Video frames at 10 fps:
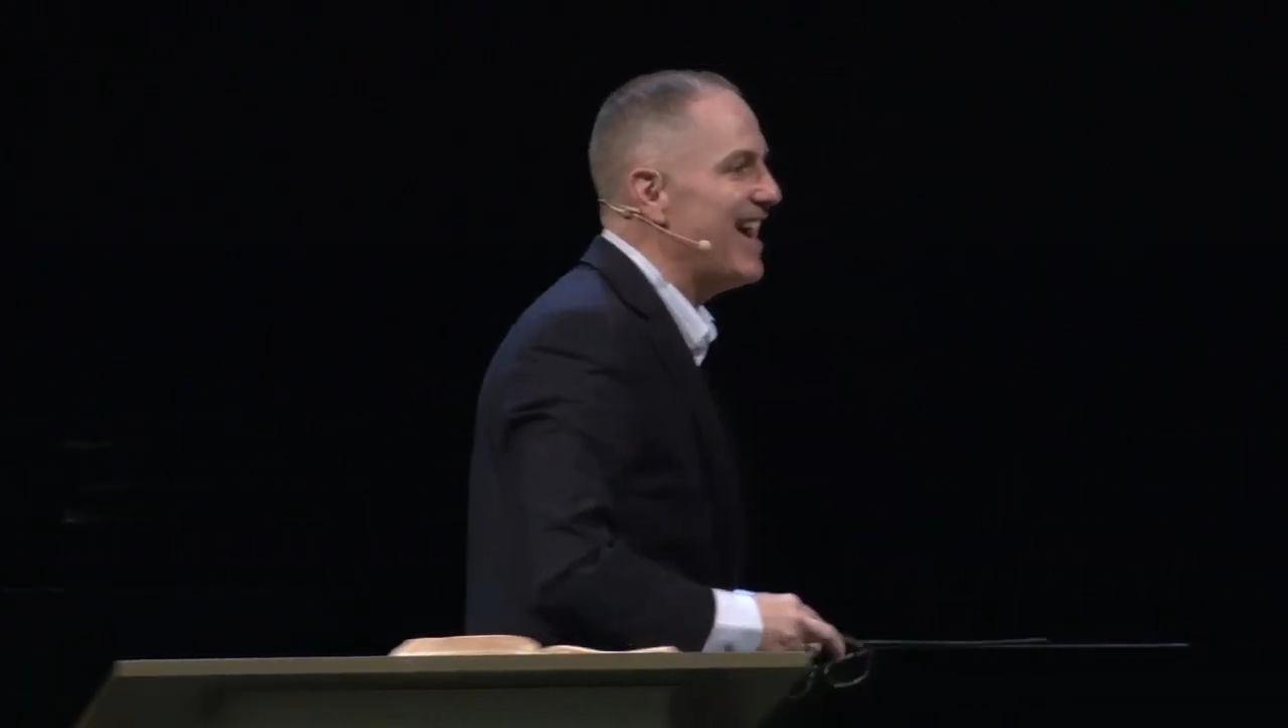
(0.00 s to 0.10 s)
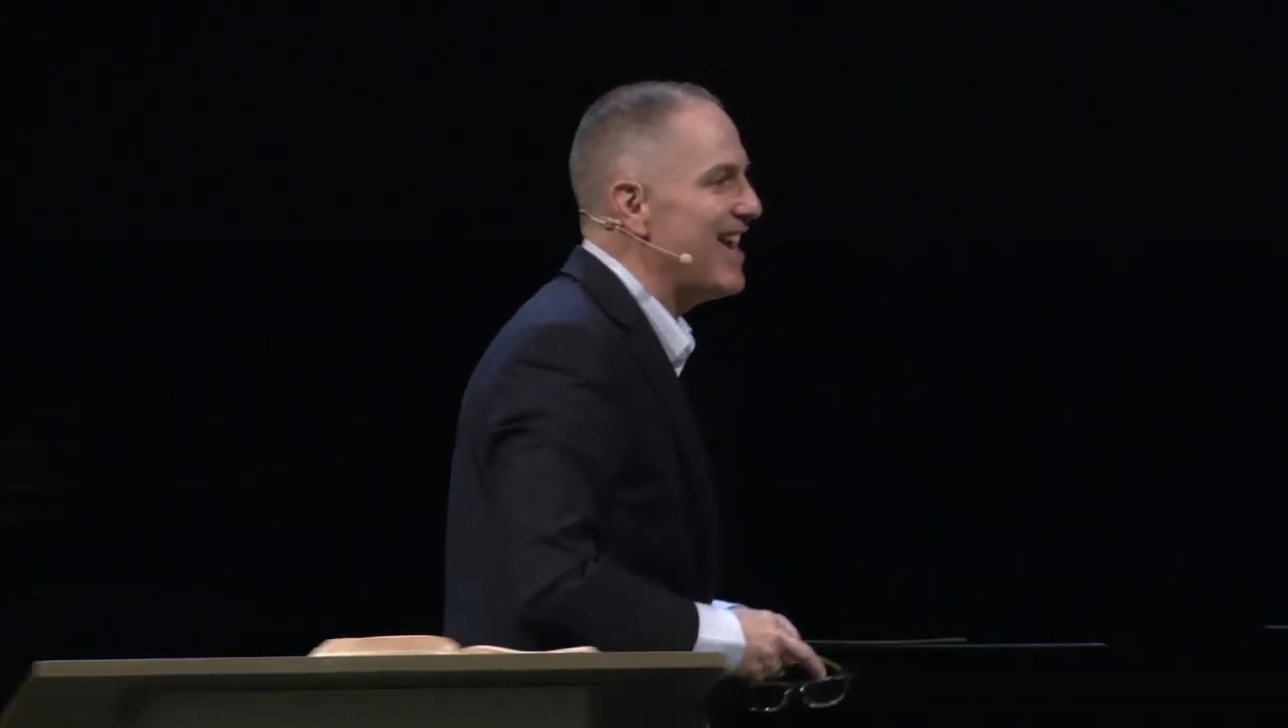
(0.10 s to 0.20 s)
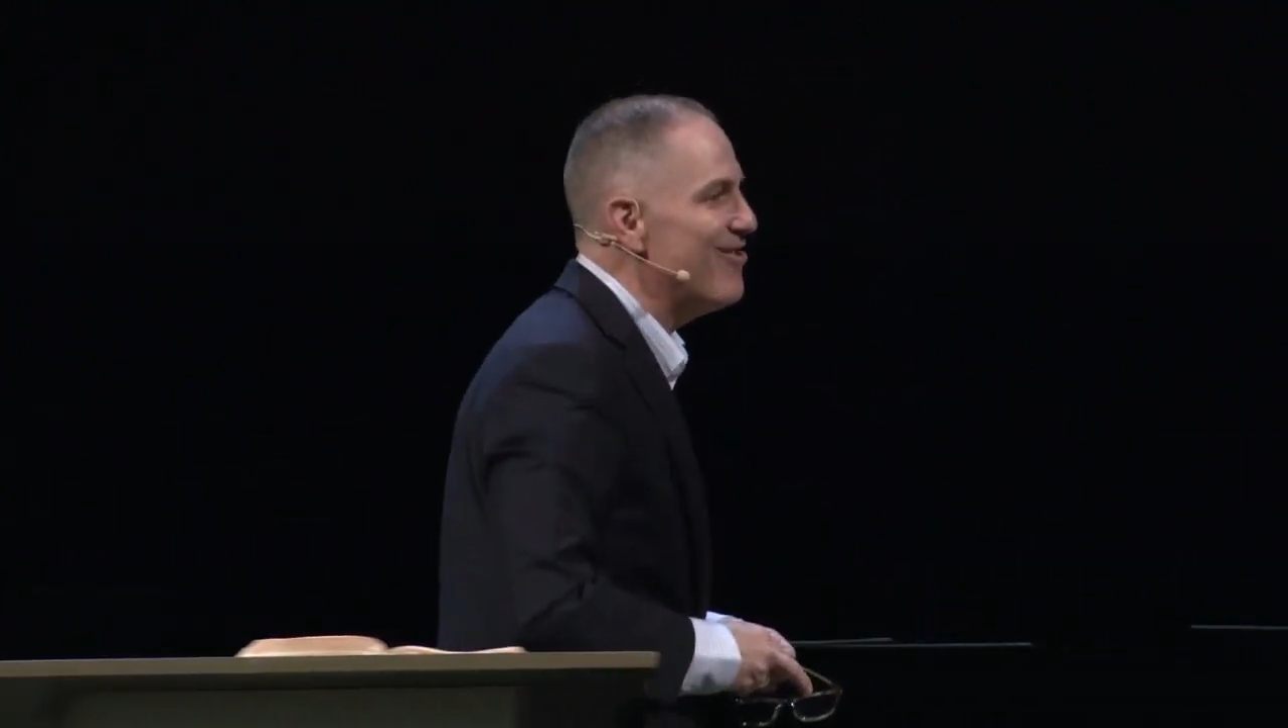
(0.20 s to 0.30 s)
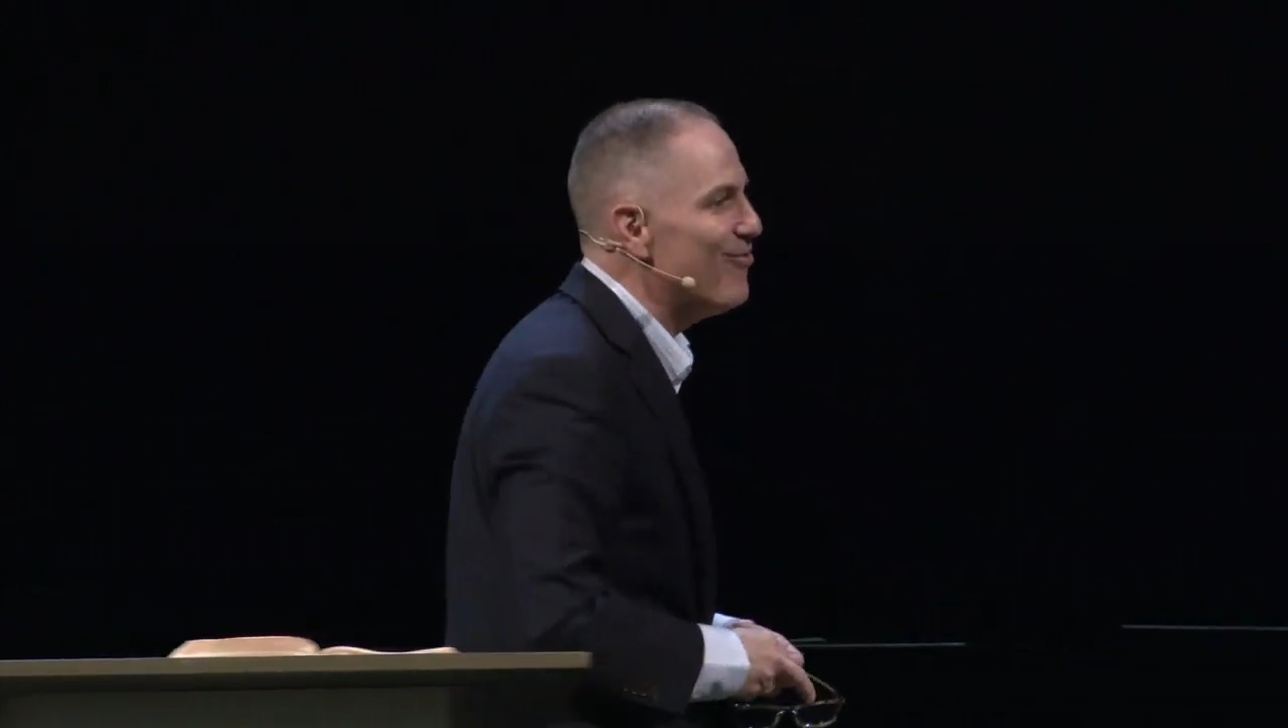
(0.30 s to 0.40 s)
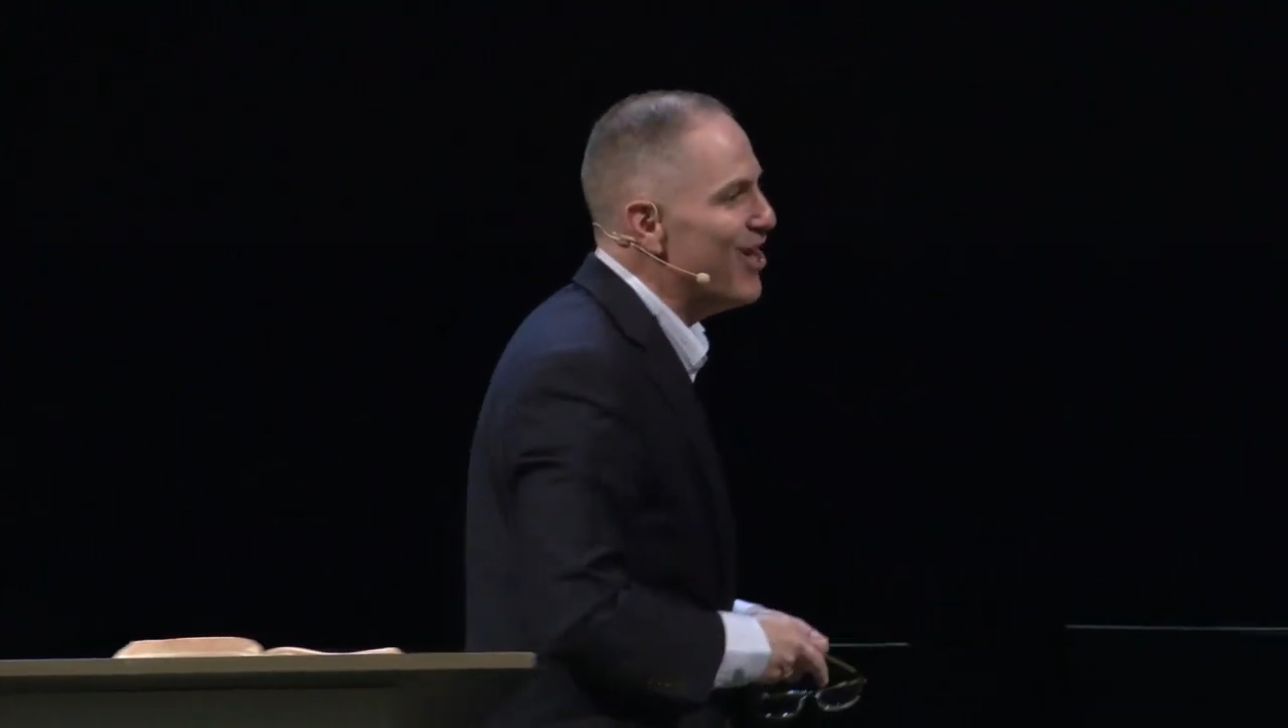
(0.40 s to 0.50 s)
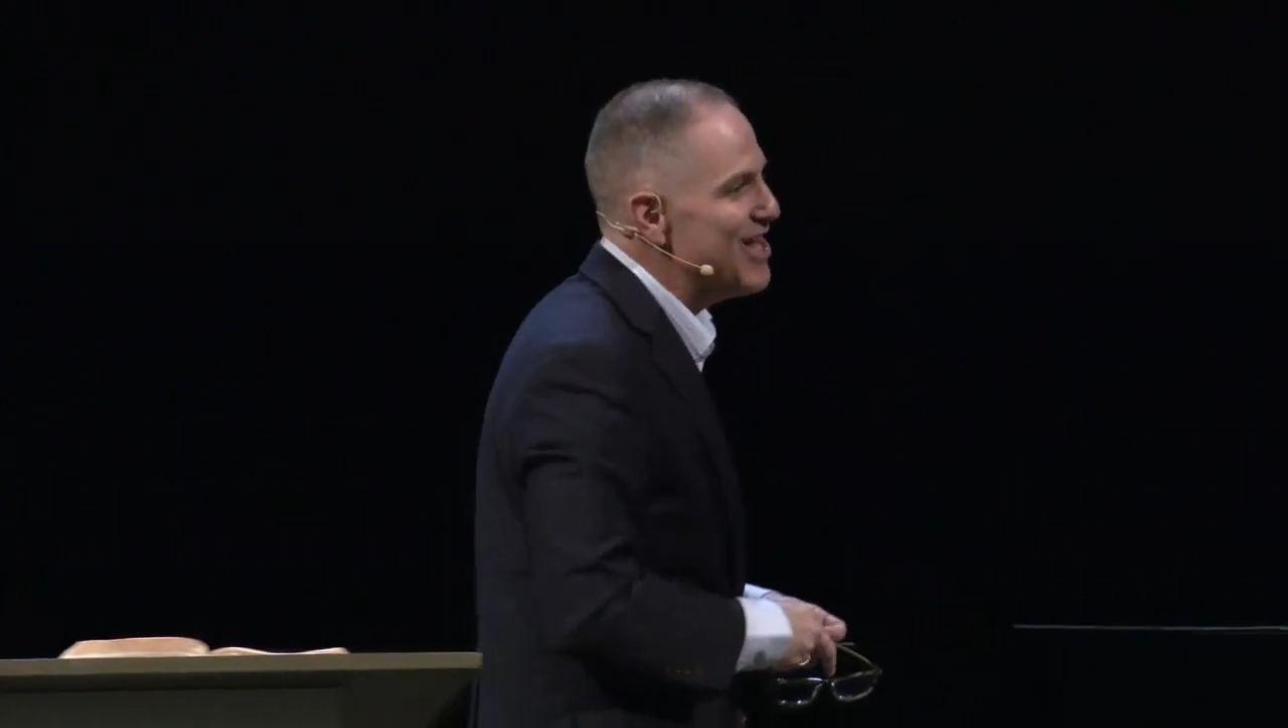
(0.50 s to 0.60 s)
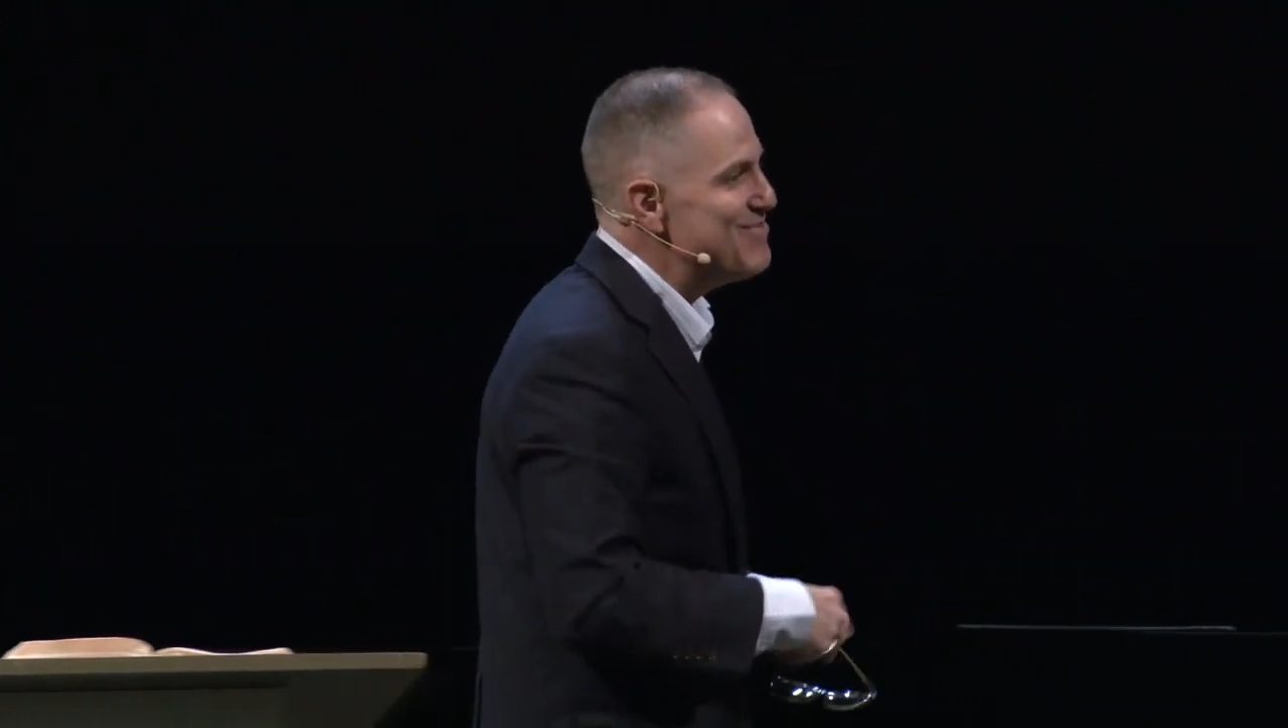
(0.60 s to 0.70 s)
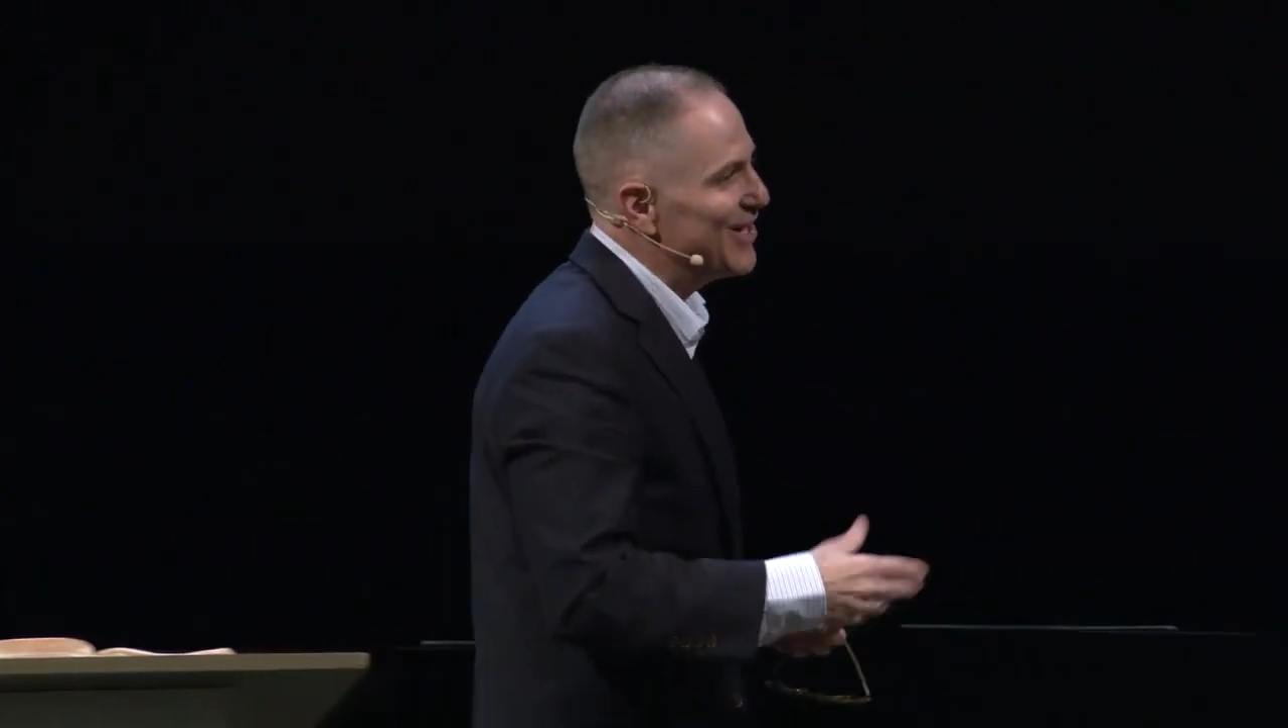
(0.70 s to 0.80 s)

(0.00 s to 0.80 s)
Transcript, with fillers: he won